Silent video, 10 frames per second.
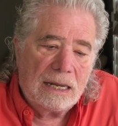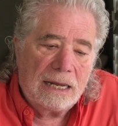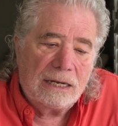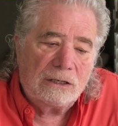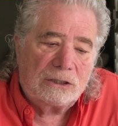
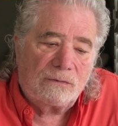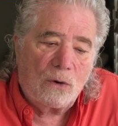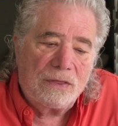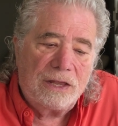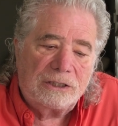it is for
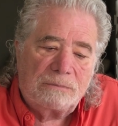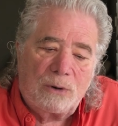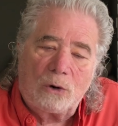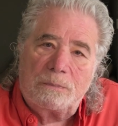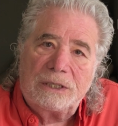this
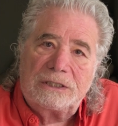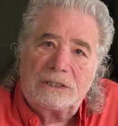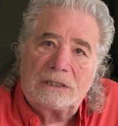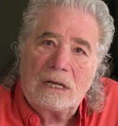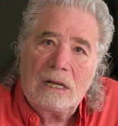
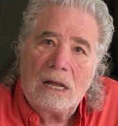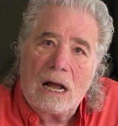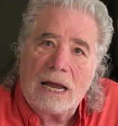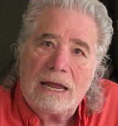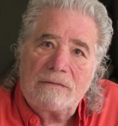purpose
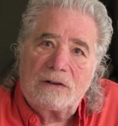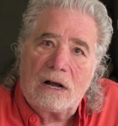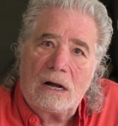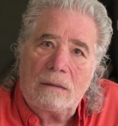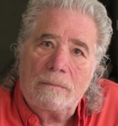I have
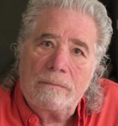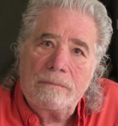come."